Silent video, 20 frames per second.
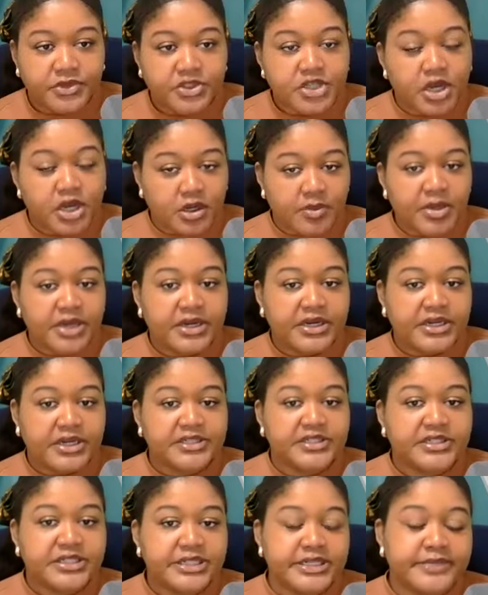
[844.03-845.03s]
Talk about it
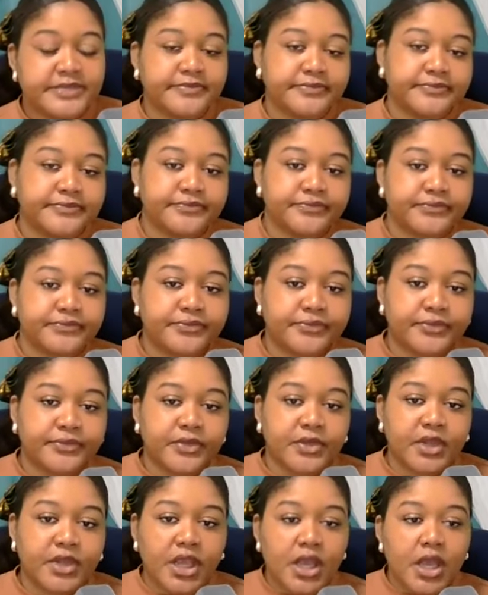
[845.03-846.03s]
as a team.
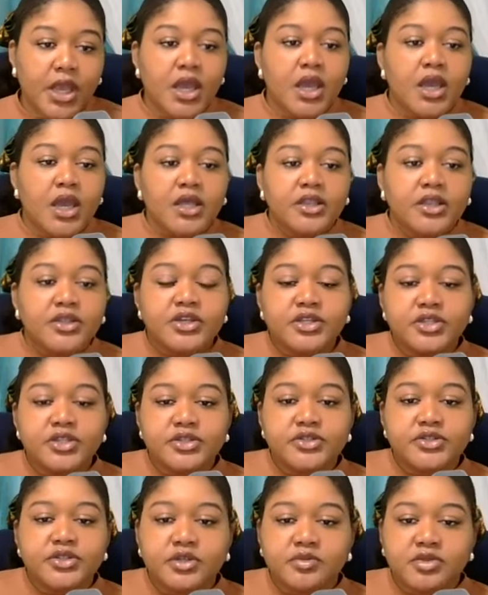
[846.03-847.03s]
Then
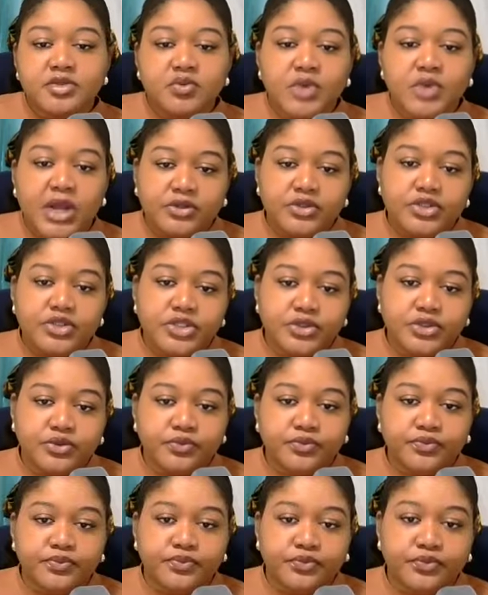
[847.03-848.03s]
there's going to be round
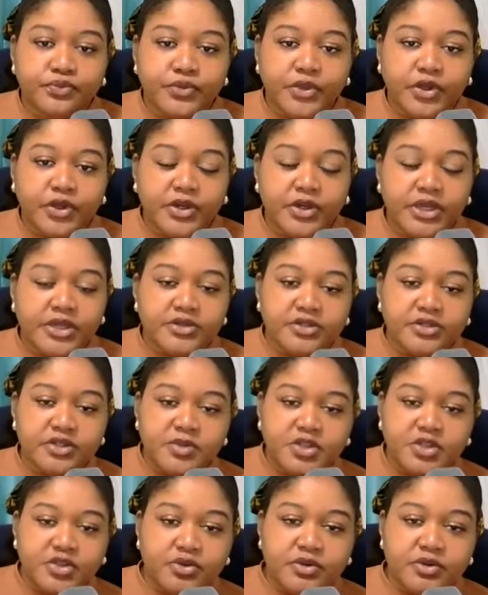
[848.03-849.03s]
two. Okay. There's
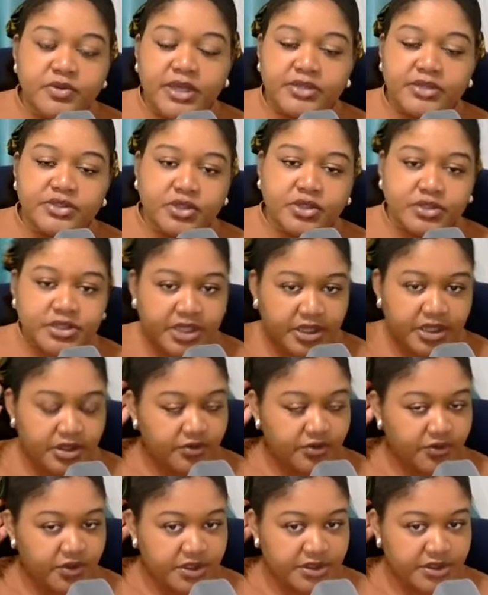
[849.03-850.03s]
going to be 3 rounds
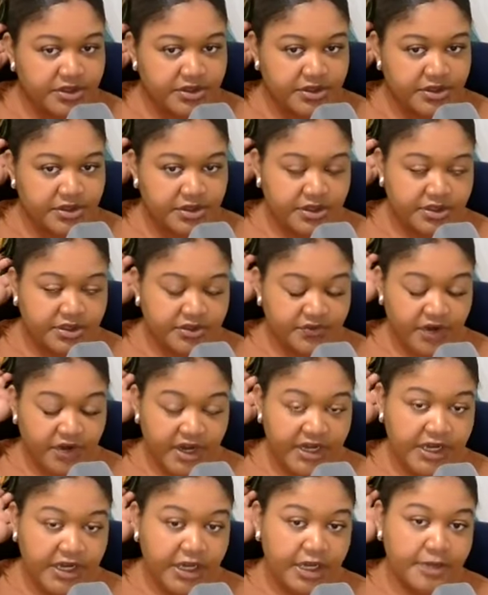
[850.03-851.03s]
altogether for this
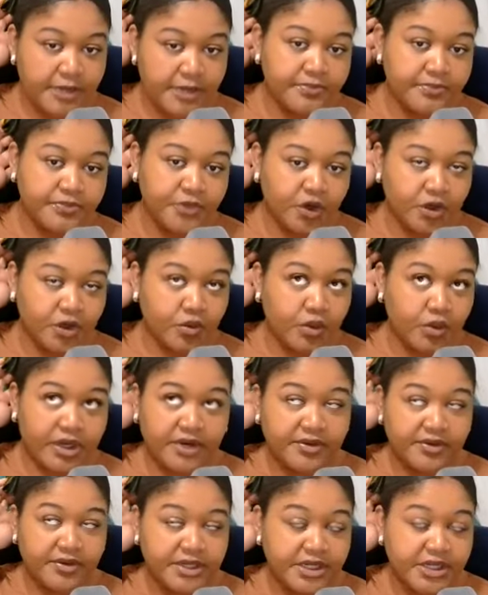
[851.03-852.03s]
Friday game or
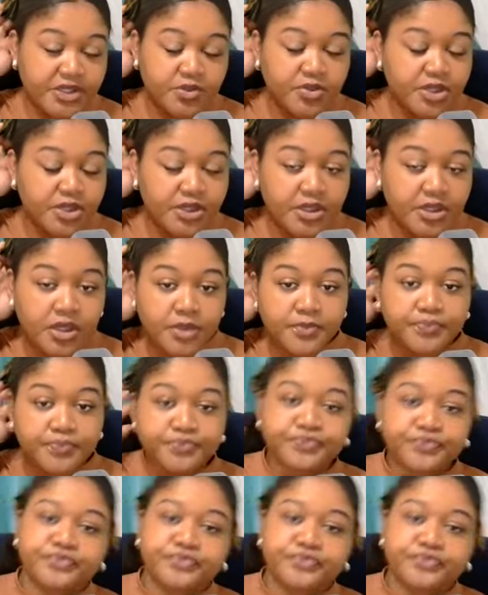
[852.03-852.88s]
whatever day you put it on.